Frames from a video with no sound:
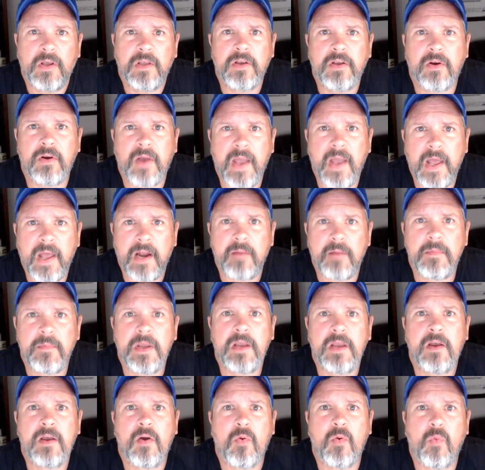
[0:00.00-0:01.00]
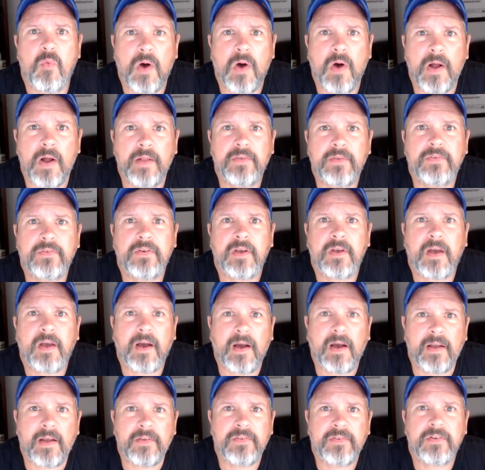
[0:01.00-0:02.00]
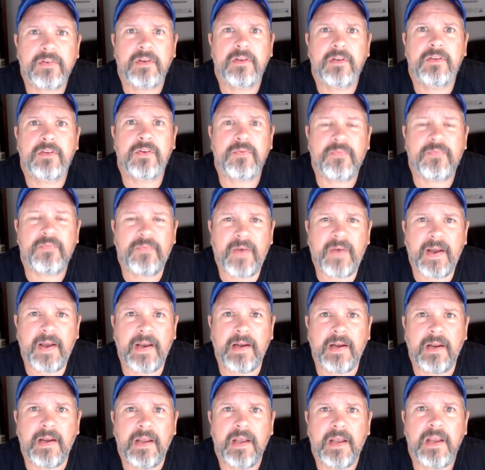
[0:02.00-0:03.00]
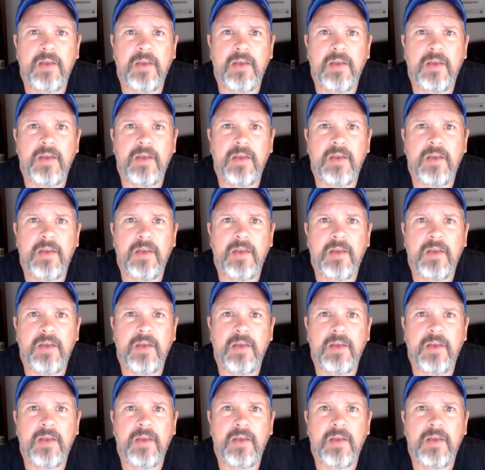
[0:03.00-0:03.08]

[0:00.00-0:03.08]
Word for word: Your enemy wants us to fight.